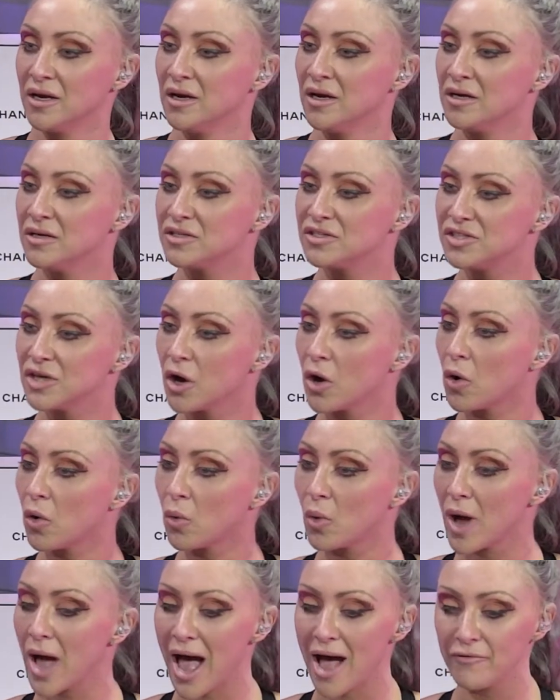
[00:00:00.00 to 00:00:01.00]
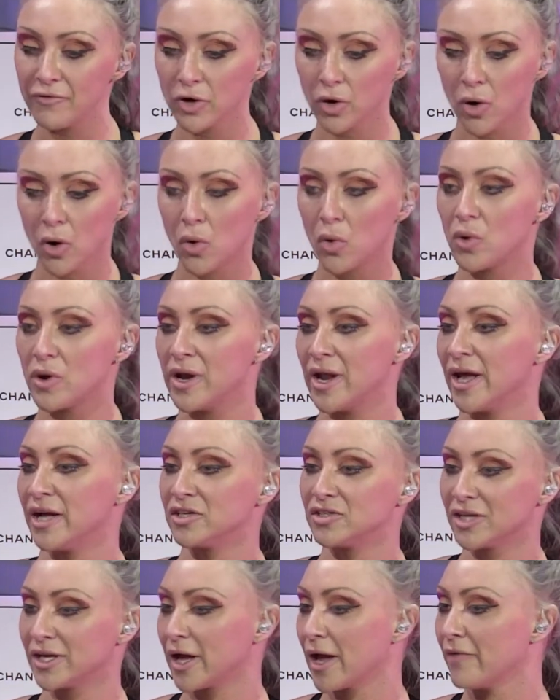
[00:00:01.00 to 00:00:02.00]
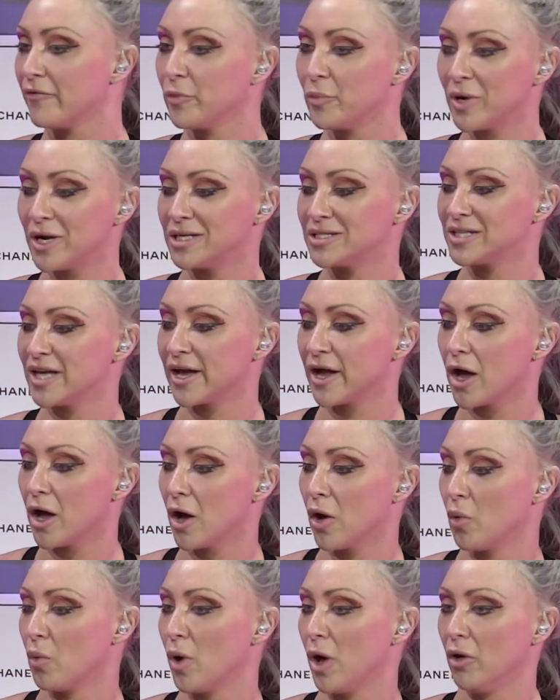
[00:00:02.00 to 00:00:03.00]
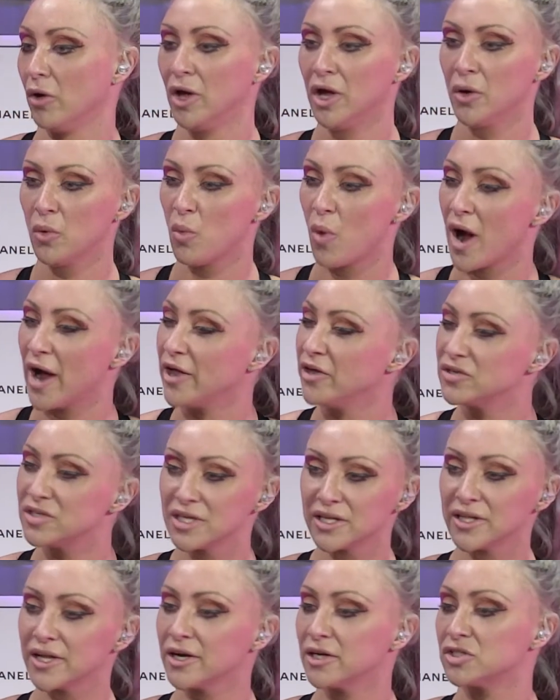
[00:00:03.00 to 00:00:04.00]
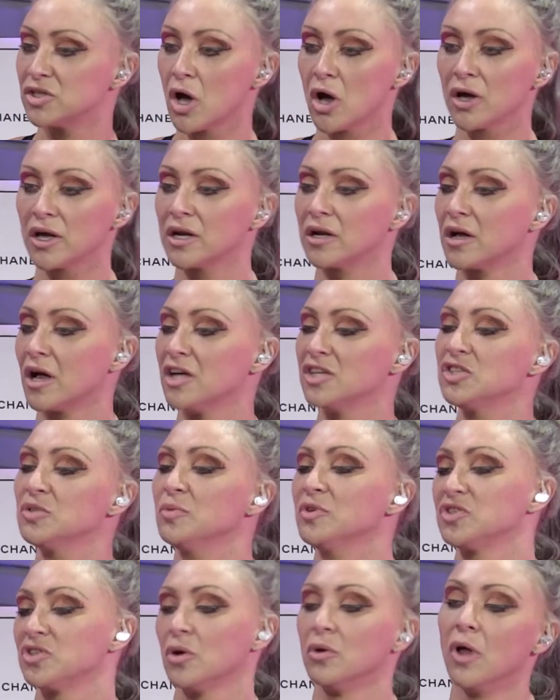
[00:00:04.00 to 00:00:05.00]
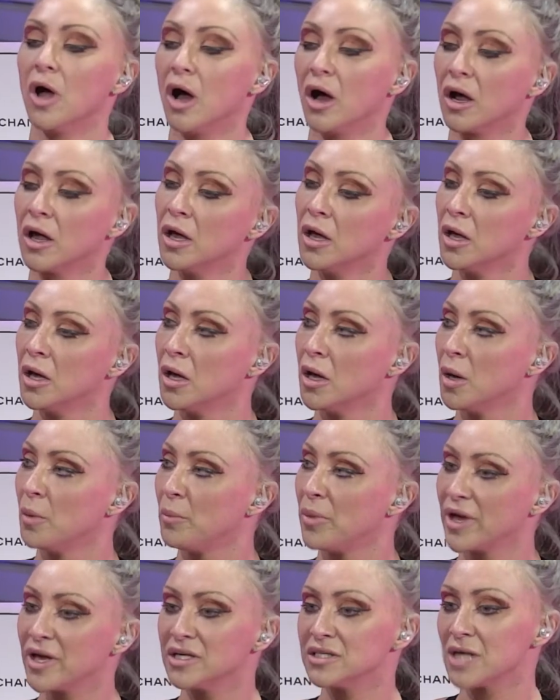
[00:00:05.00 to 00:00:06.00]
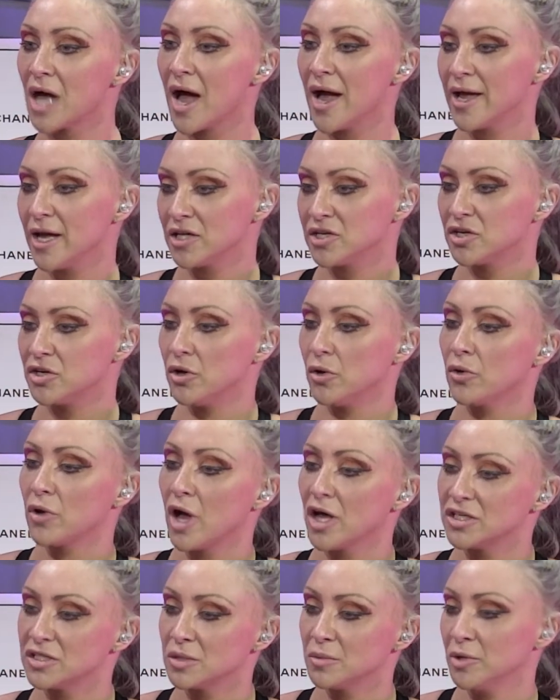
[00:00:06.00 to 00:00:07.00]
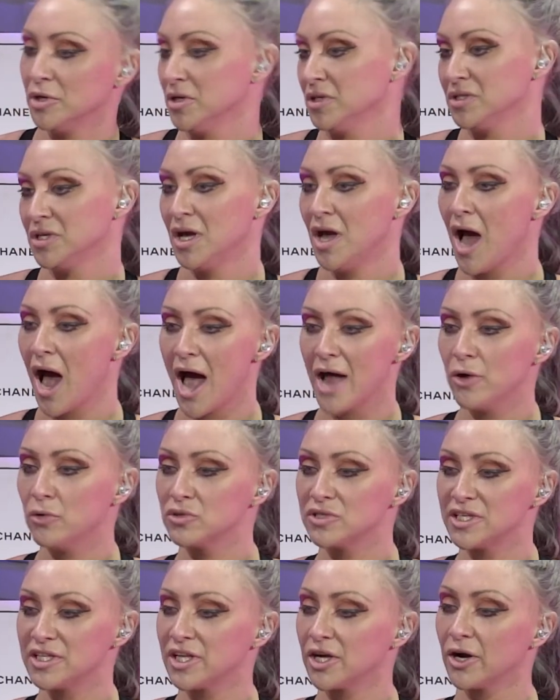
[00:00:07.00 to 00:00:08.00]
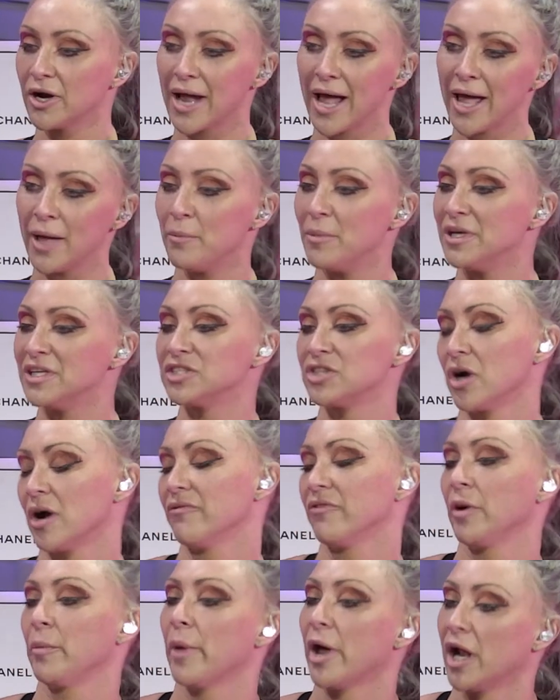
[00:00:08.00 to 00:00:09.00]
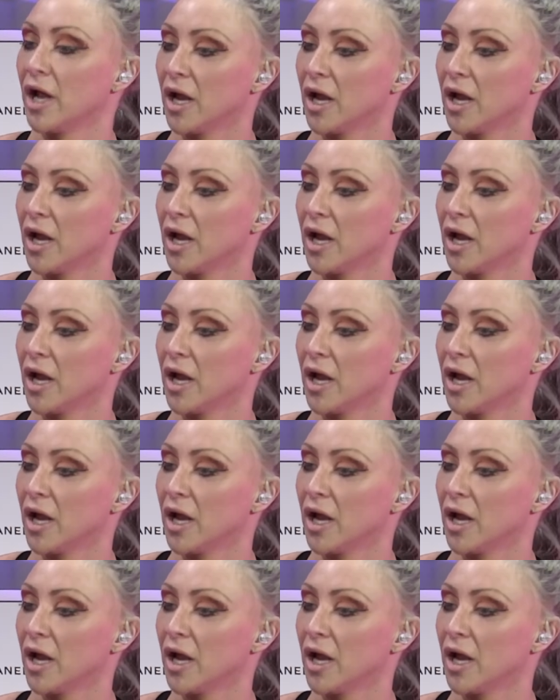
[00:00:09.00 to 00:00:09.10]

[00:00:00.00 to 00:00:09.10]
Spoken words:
So have your own niche. Like everybody's like, oh, well, why are you sitting there talking to customers so long? Because I get to know customers. I don't sit there and hey, Mr. Everybody.